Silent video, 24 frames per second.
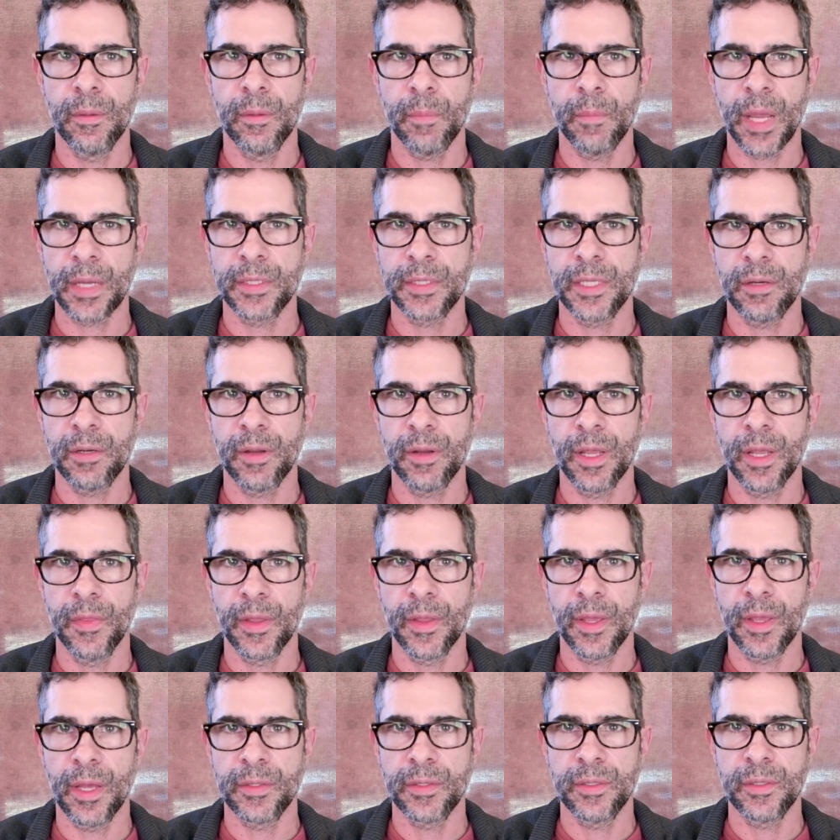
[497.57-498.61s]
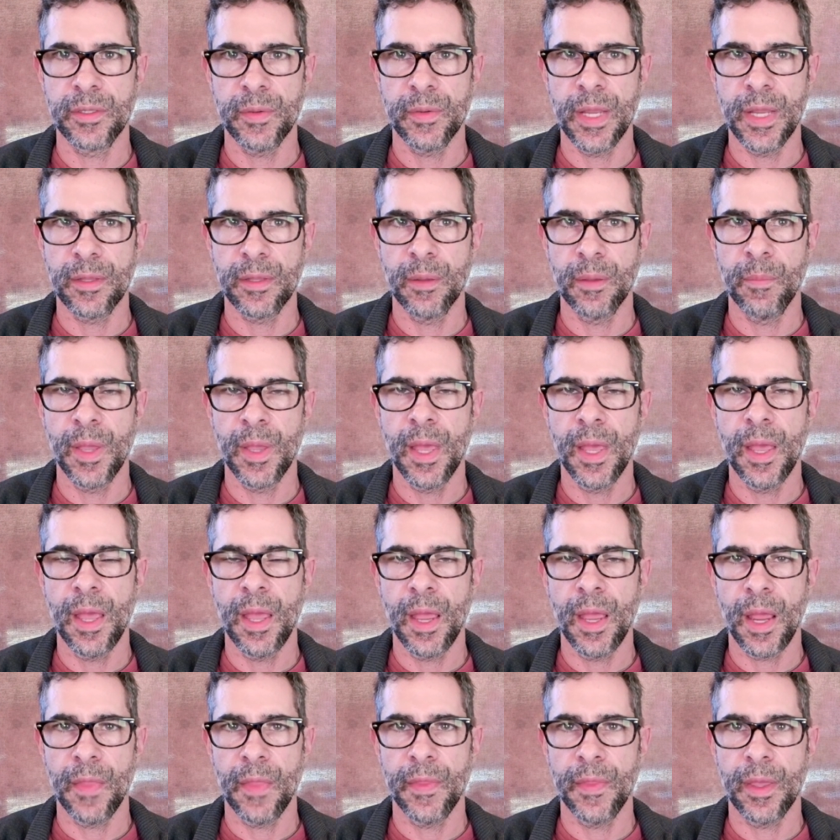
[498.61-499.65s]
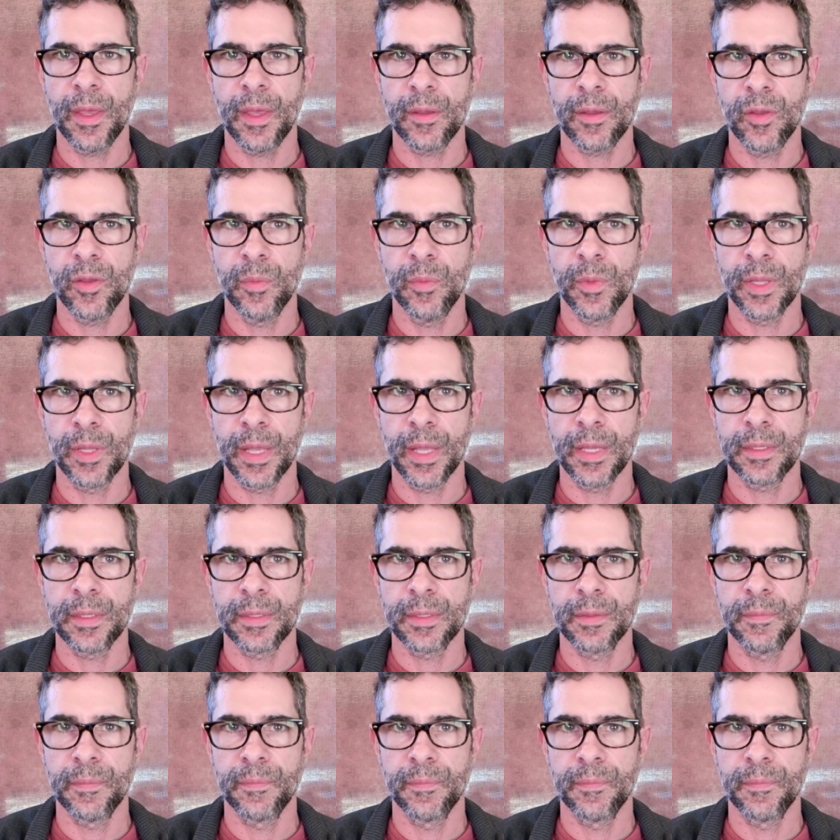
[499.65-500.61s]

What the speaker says: bacteria in the gut to eat them, and they accumulate.